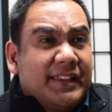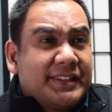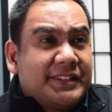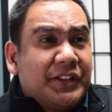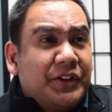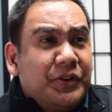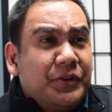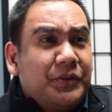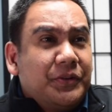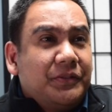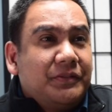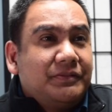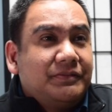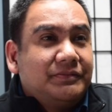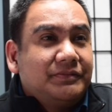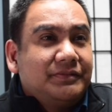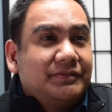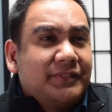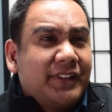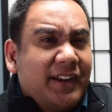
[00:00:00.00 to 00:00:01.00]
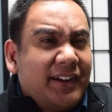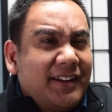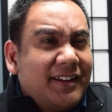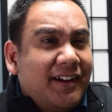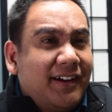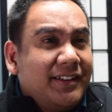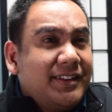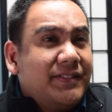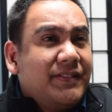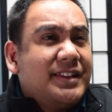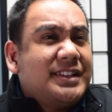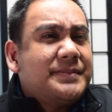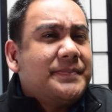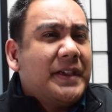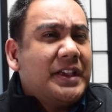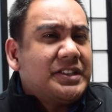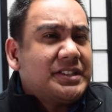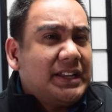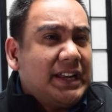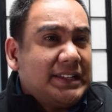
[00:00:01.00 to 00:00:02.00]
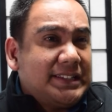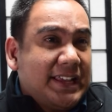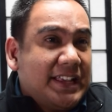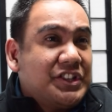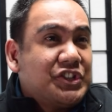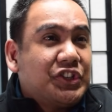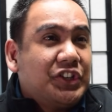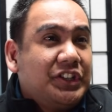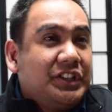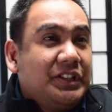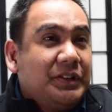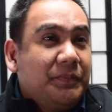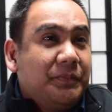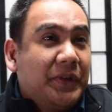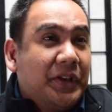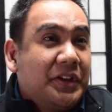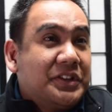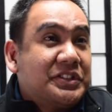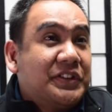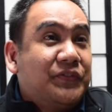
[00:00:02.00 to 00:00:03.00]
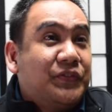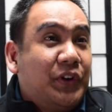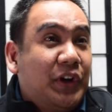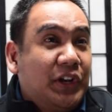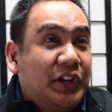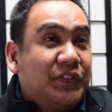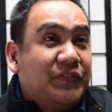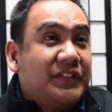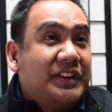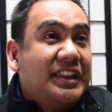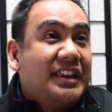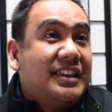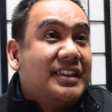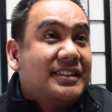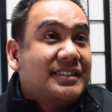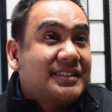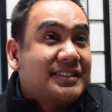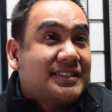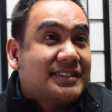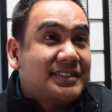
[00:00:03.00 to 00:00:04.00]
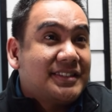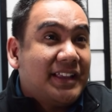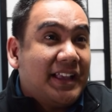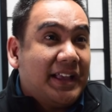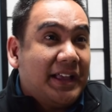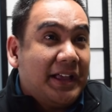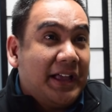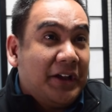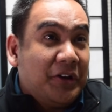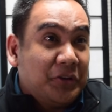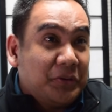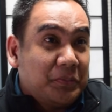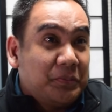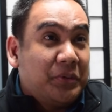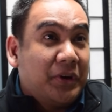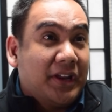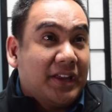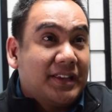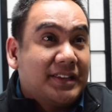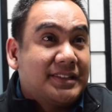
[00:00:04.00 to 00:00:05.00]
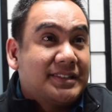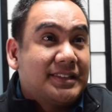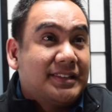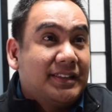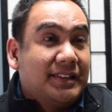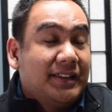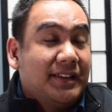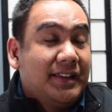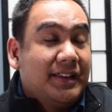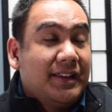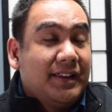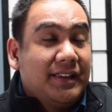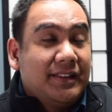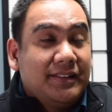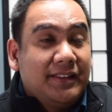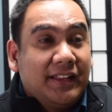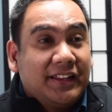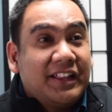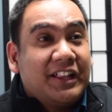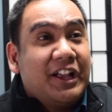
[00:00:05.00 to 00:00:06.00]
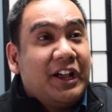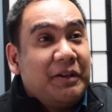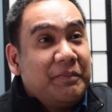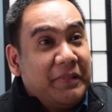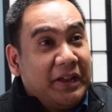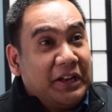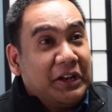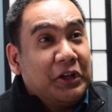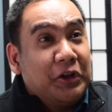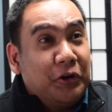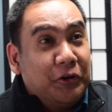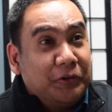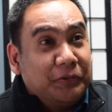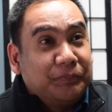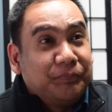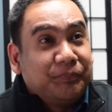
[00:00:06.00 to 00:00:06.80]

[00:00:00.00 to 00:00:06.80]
So they're garnering special attention mm-hmm. because of all of these outbreaks mm-hmm. that come and go.